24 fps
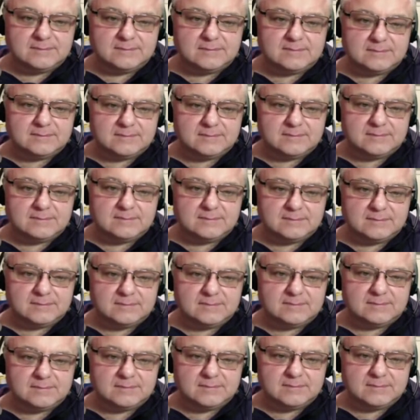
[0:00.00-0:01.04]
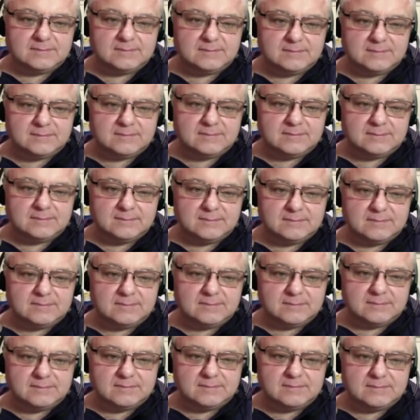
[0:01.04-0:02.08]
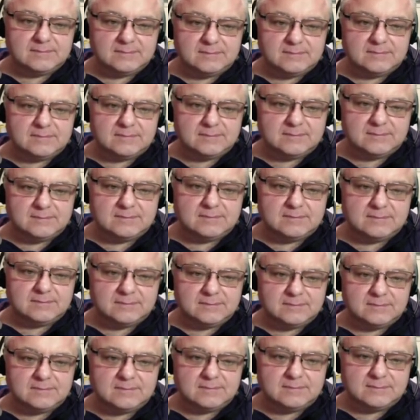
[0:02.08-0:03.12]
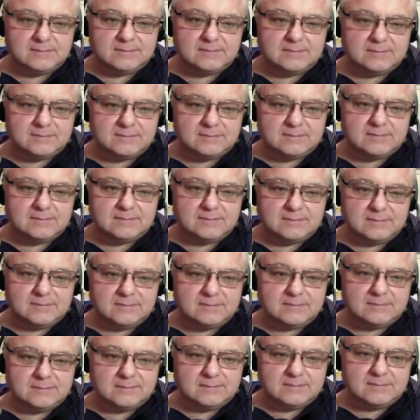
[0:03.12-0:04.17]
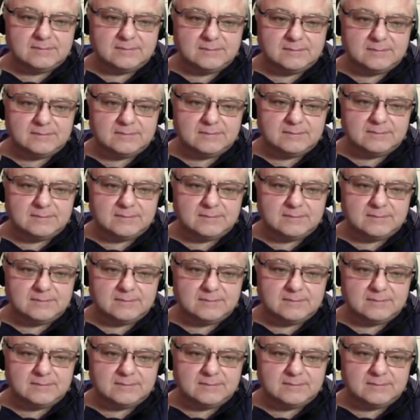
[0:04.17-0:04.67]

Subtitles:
No words are spoken by the person on screen.